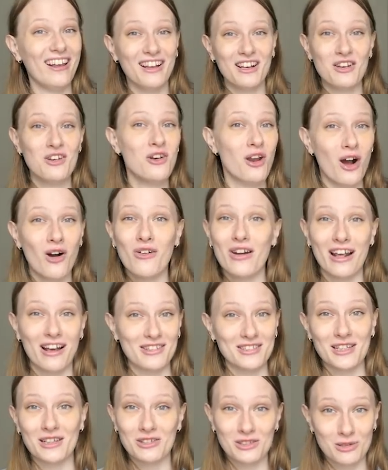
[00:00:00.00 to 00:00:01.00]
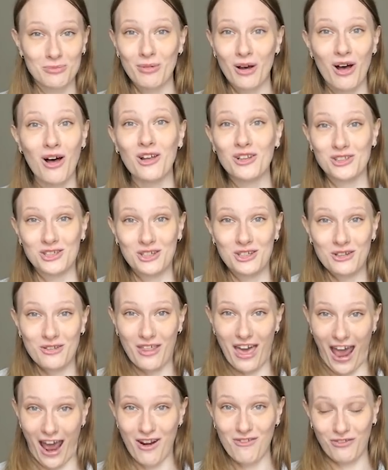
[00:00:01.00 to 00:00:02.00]
No one else has the balls to do
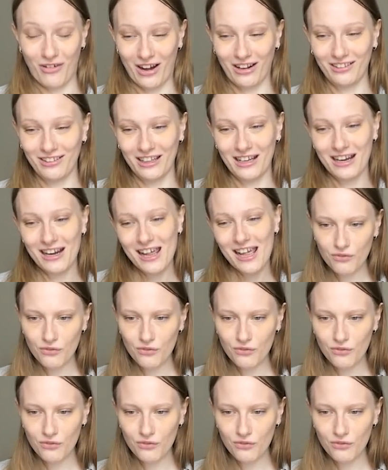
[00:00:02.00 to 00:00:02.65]
that, frankly.